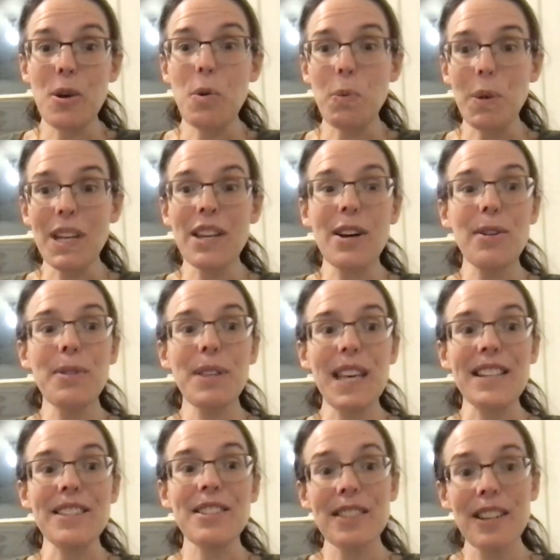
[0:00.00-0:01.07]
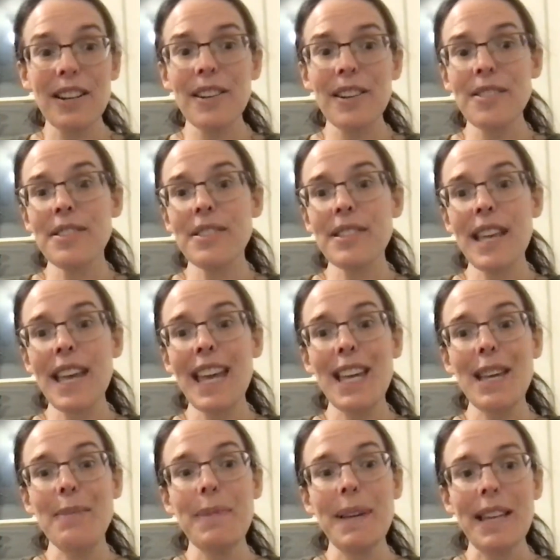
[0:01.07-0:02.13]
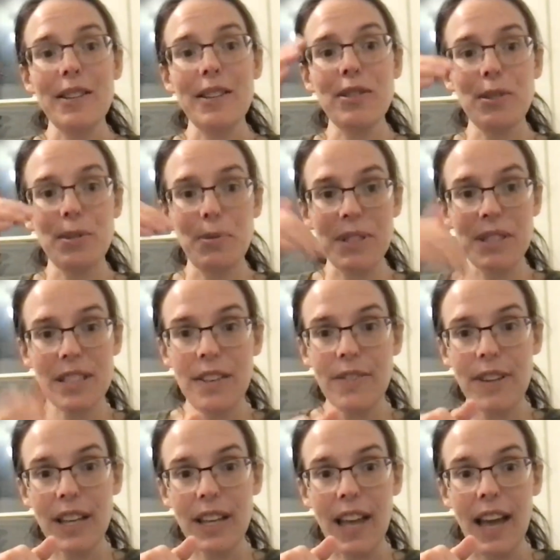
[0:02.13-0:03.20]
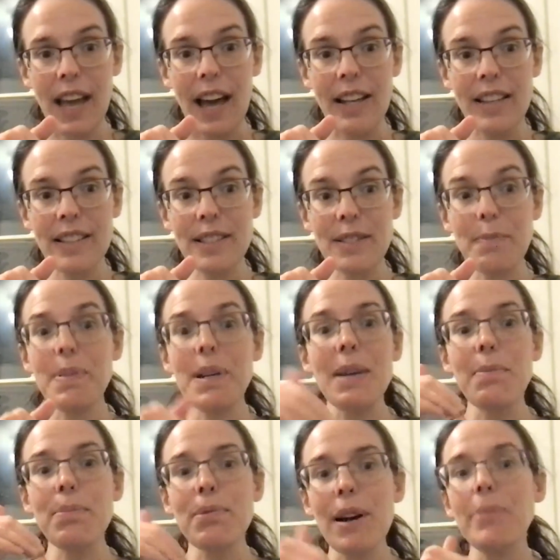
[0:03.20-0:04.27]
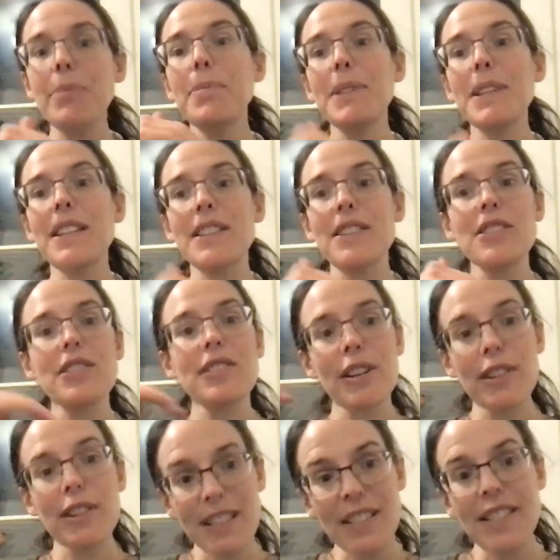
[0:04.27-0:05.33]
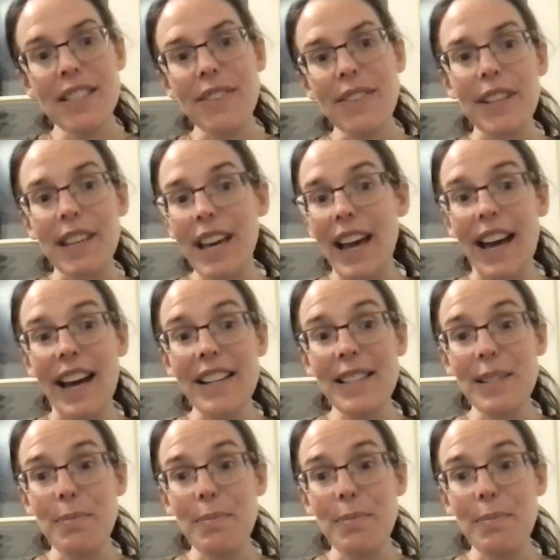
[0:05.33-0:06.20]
We know that SARS came into civet cats, but it probably didn't start in civet cats.